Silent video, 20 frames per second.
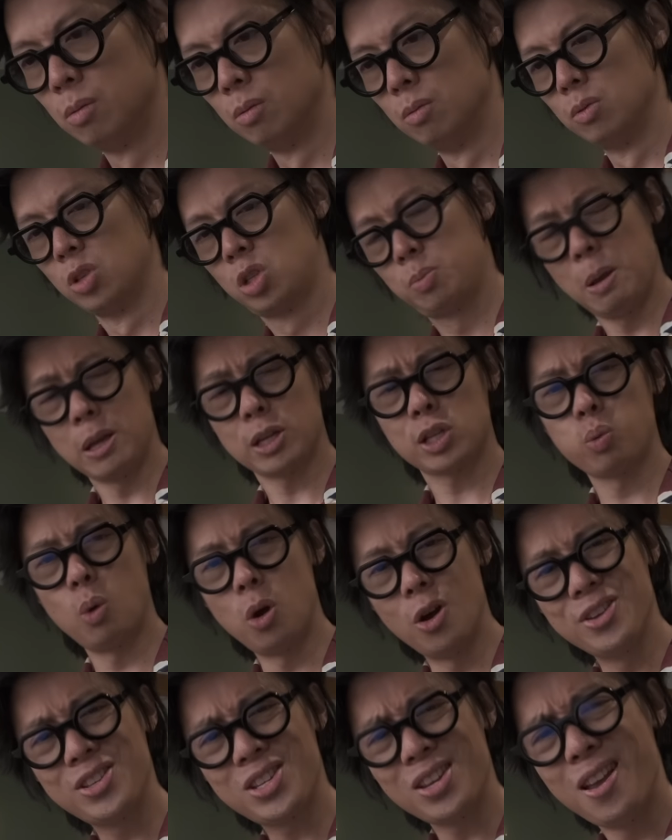Specs
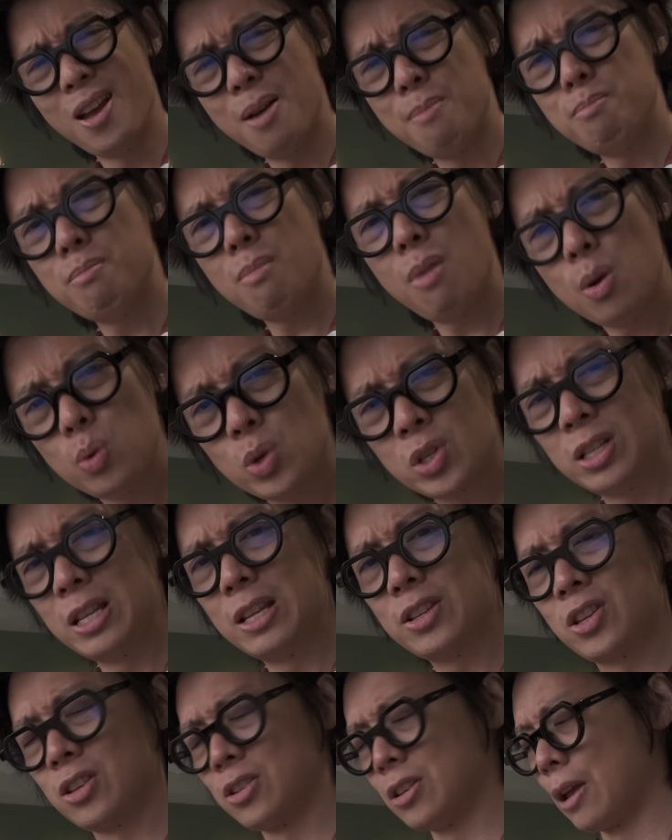wise, mostly
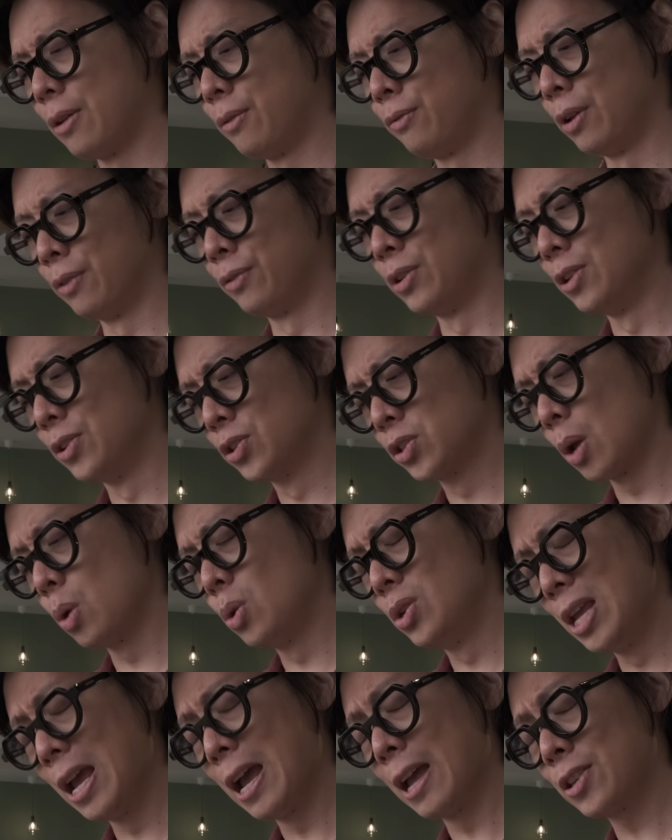as a Z50, so
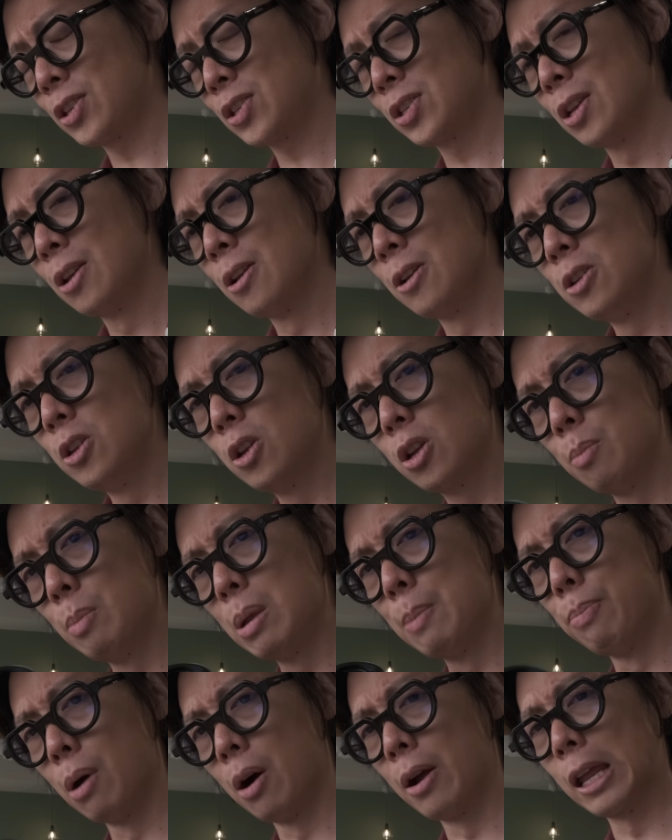yes, you're going to
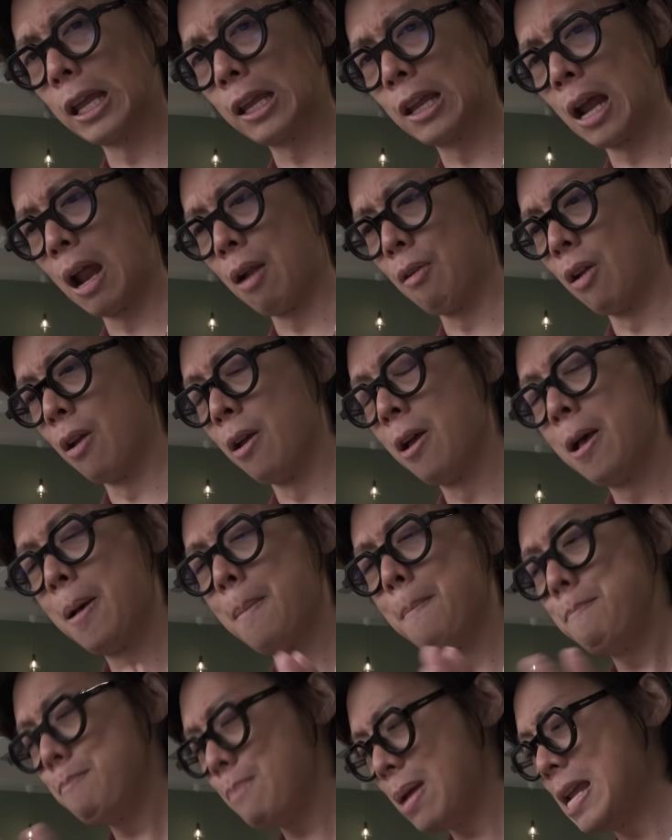be buying a camera
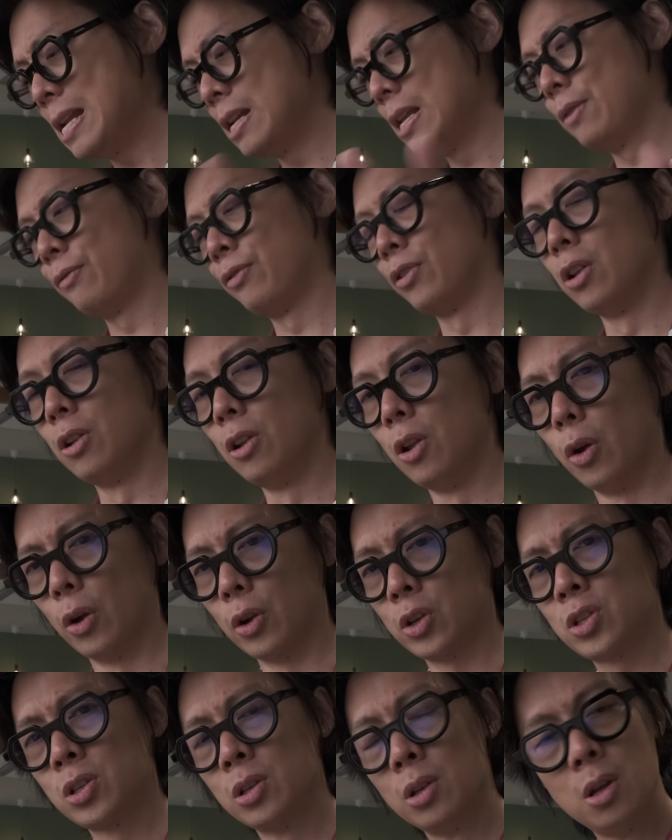mainly for the
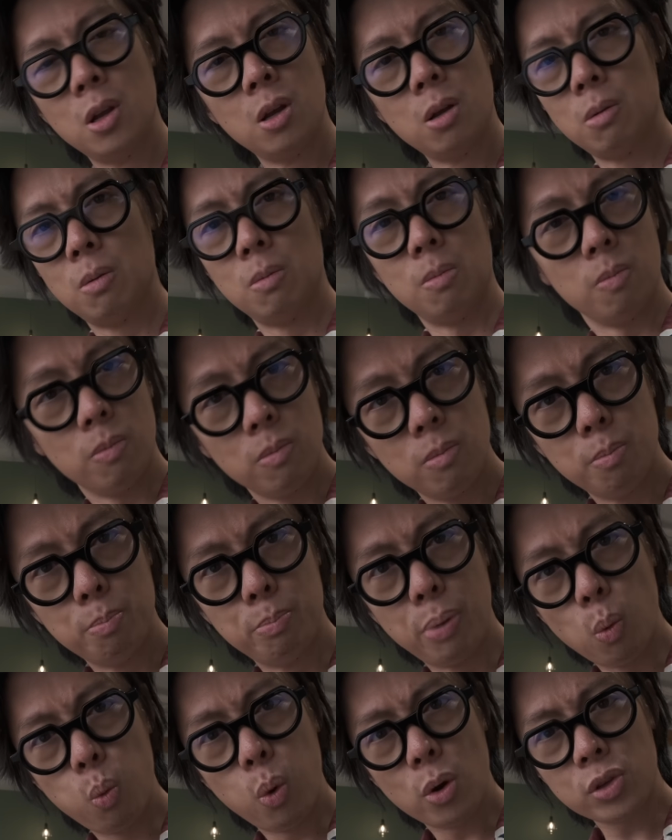looks.
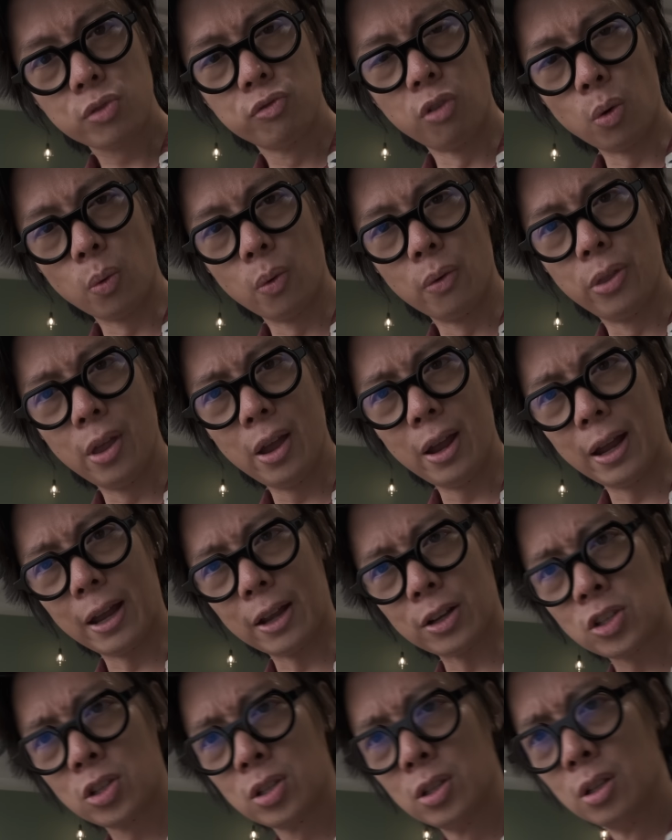But what's wrong with
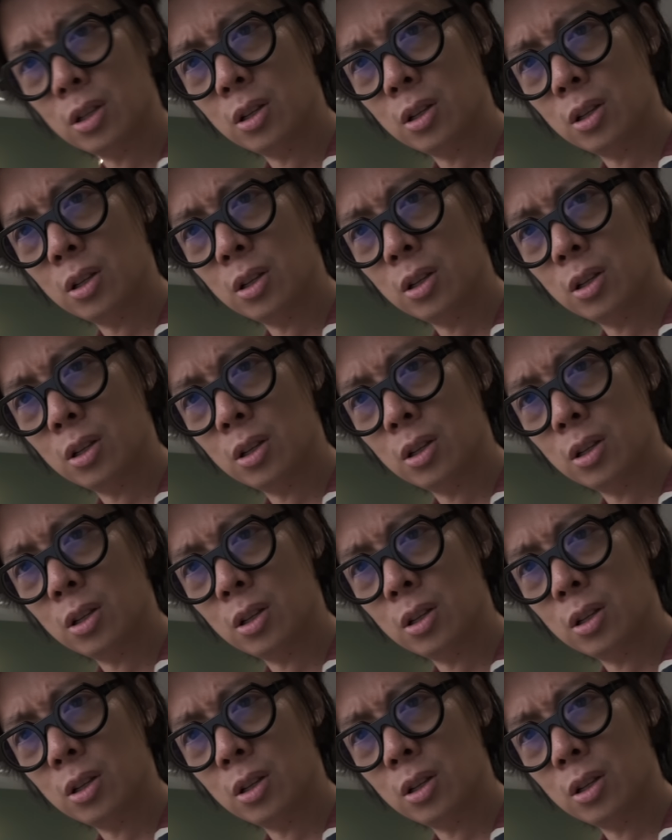that?